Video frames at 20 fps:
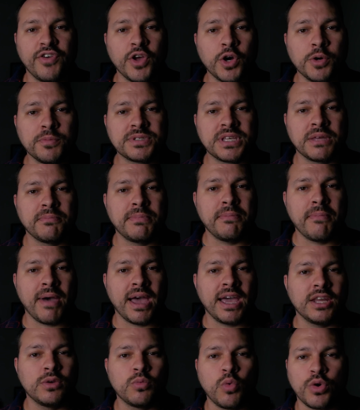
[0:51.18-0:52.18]
Films can be
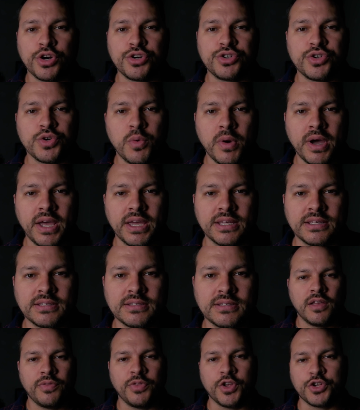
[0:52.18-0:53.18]
made one or two
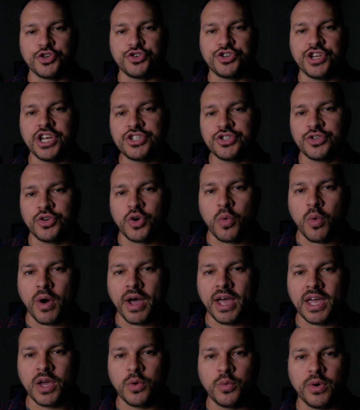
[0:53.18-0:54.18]
ways. The traditional
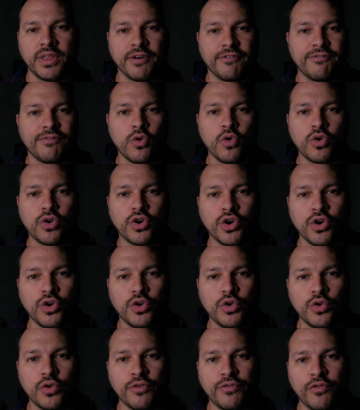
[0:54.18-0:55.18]
way with a full
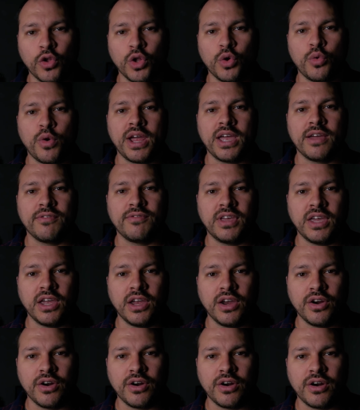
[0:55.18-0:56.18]
crew, a full array of
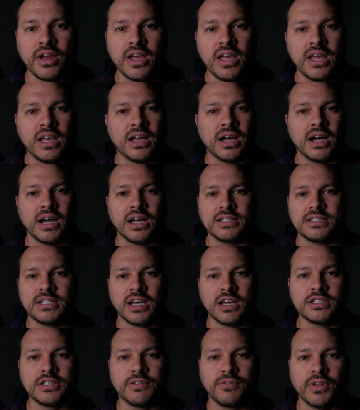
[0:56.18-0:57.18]
gear, uh,
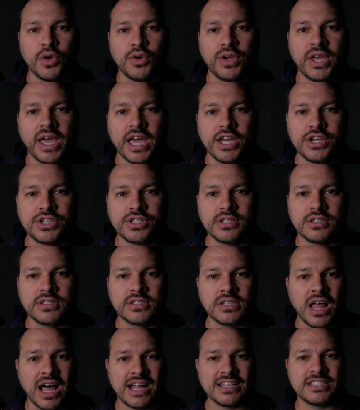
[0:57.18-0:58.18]
tons of
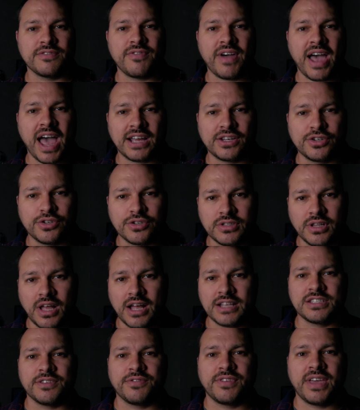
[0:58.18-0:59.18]
locations, lots of actors,
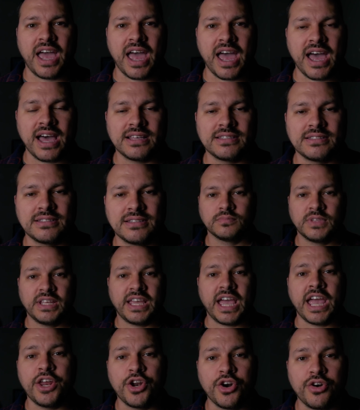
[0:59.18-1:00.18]
lots of cast,
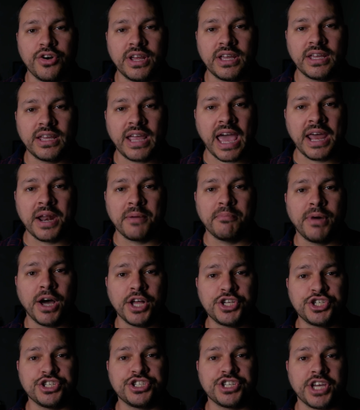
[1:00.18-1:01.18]
catering, and a
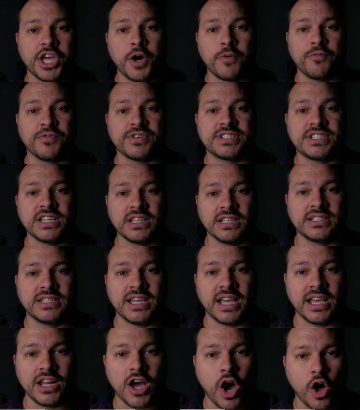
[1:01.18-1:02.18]
budget to help
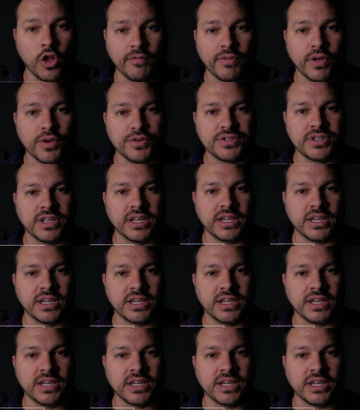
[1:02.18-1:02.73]
facilitate all of those